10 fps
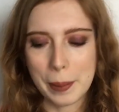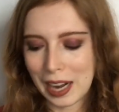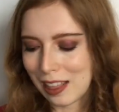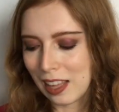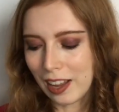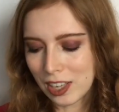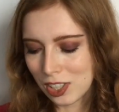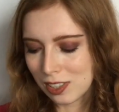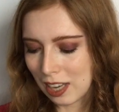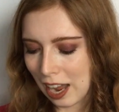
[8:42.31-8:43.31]
but I think I
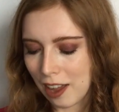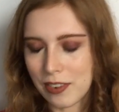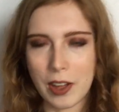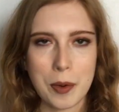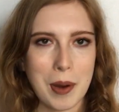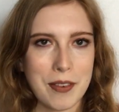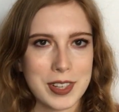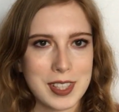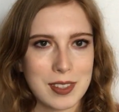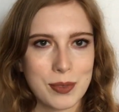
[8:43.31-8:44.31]
just have other
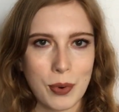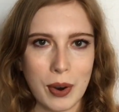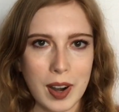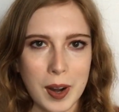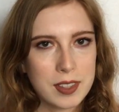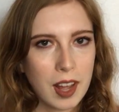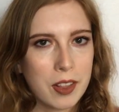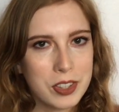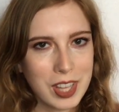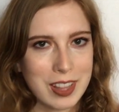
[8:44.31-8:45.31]
preferences for
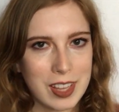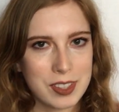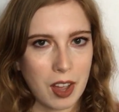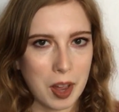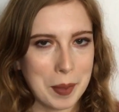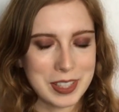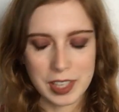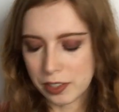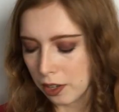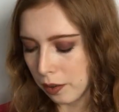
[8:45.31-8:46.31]
colors like this on my
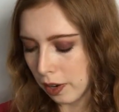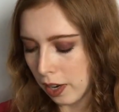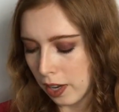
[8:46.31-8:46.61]
skin tone.